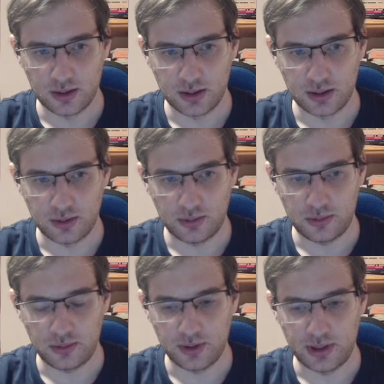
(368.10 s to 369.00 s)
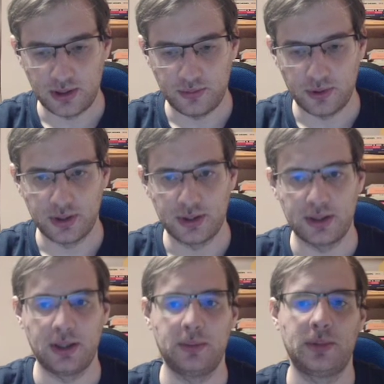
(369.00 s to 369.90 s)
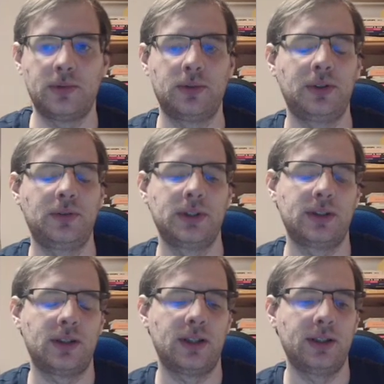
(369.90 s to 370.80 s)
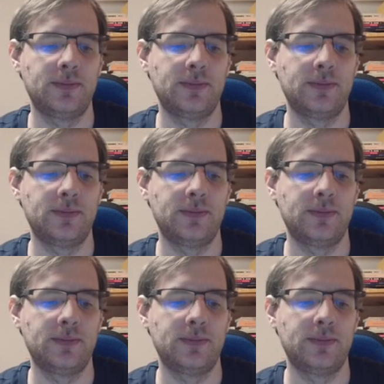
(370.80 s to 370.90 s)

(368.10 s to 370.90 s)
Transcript: So therefore this knight b4 was tried.